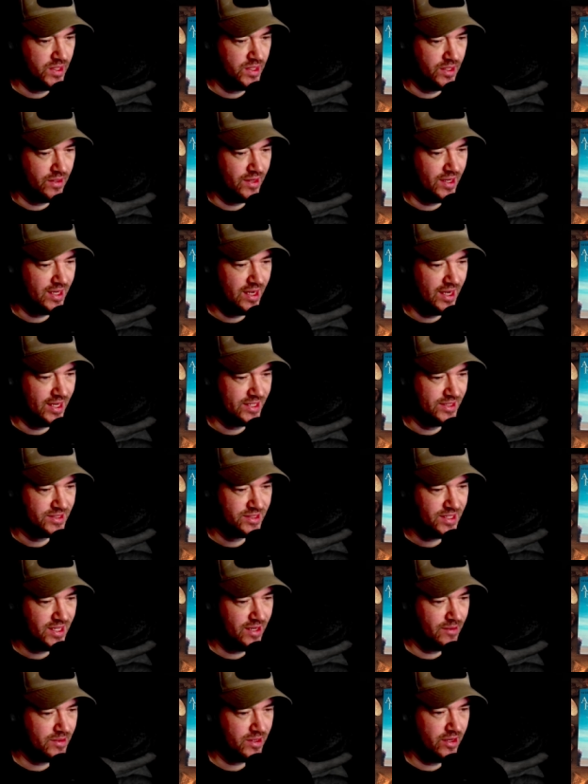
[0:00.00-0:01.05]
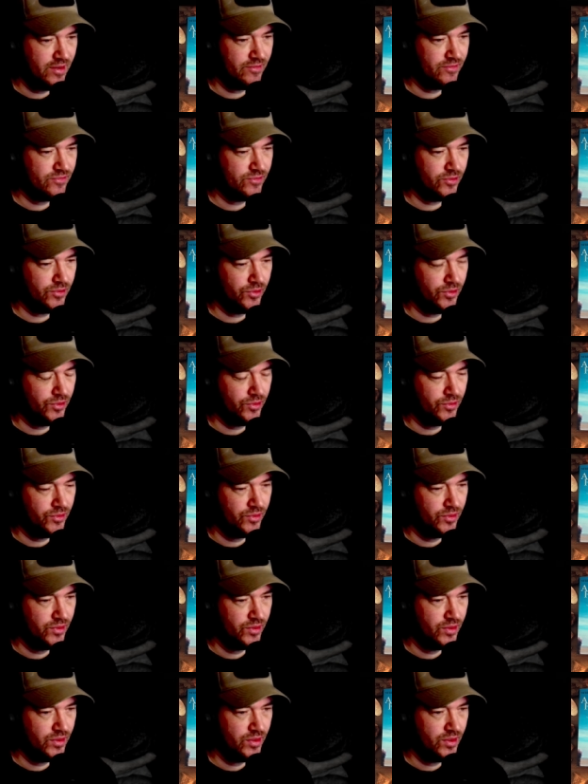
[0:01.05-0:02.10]
You know, I, I could say I'm going through,
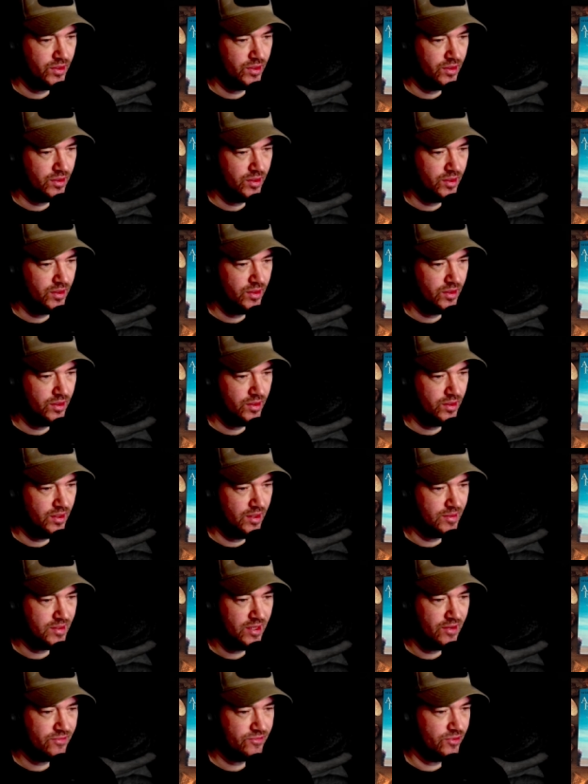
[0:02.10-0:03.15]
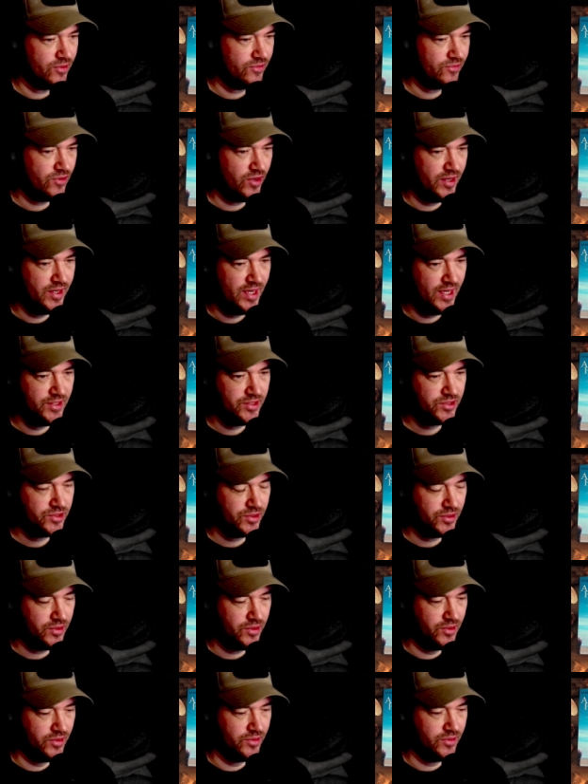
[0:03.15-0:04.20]
I'm going through a
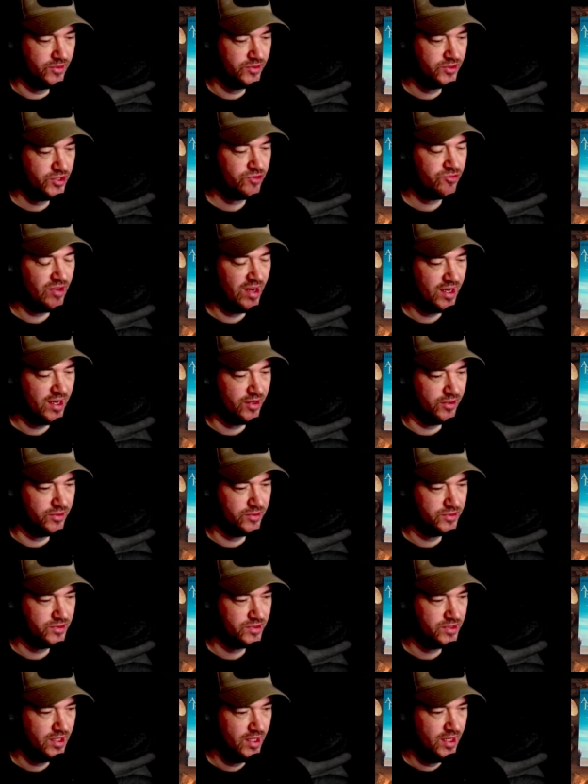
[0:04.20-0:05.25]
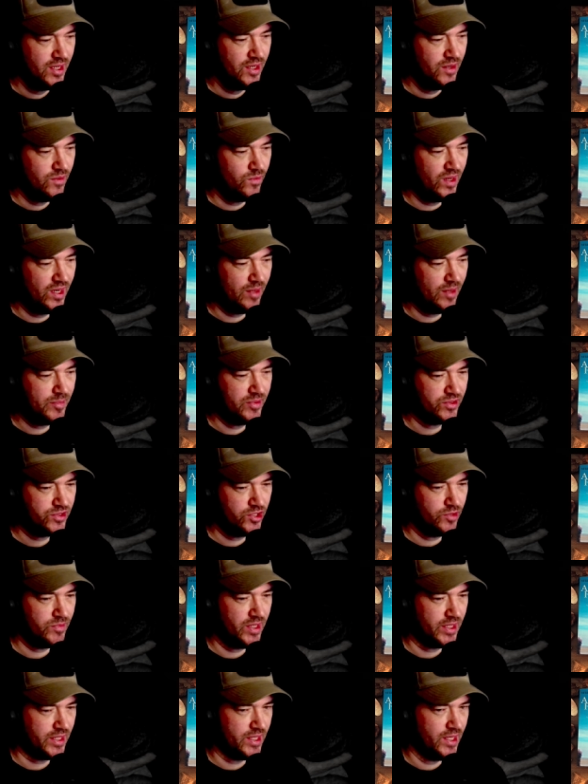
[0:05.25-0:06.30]
financial struggles while I
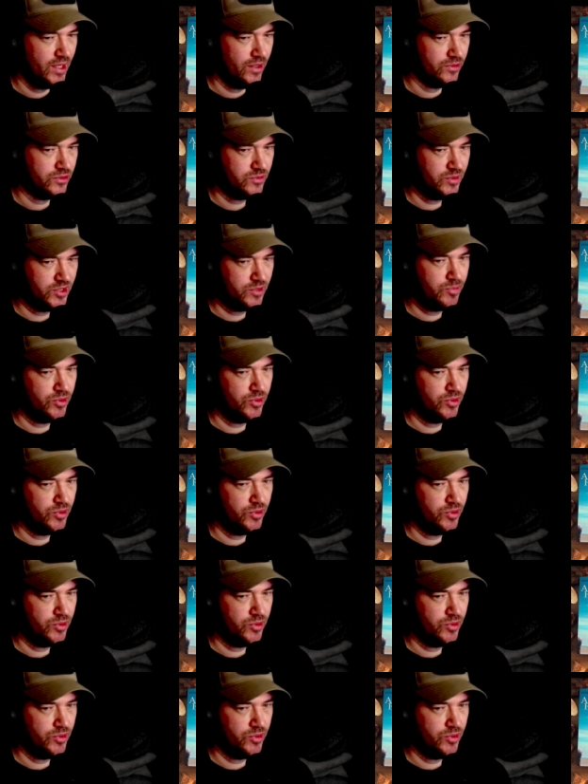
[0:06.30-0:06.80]
pursue my goals,